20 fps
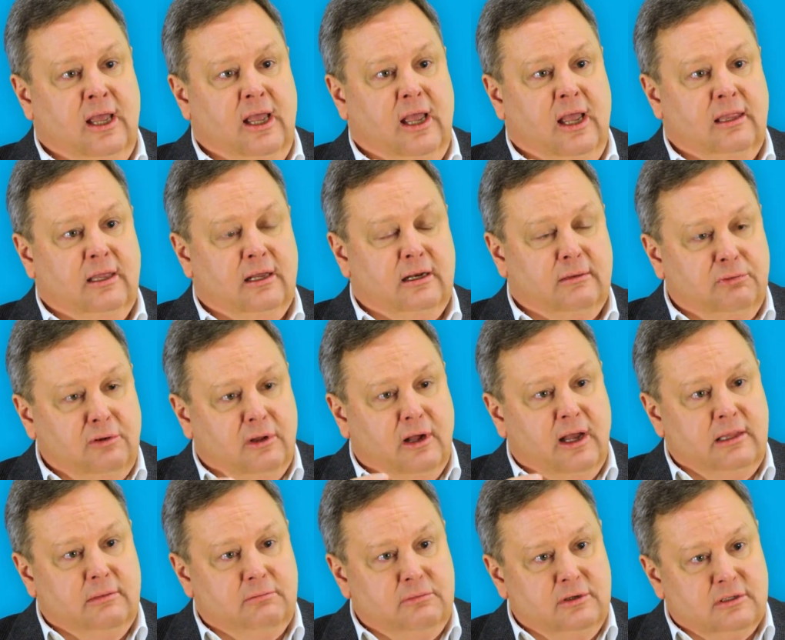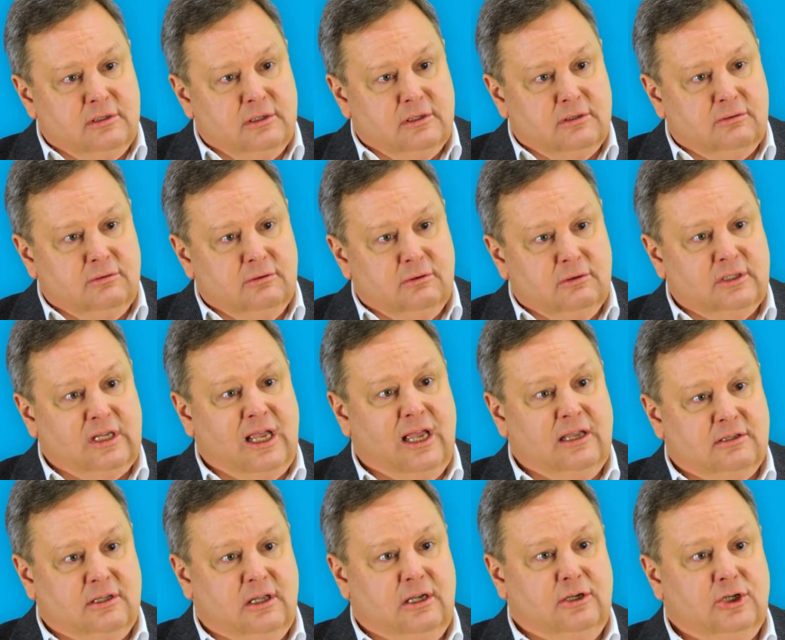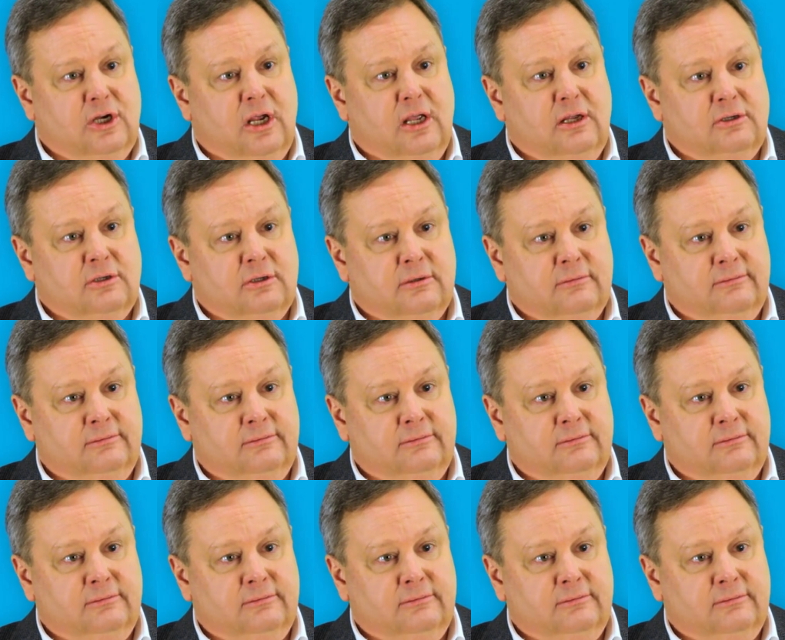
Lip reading: and then apply the business rules as they change.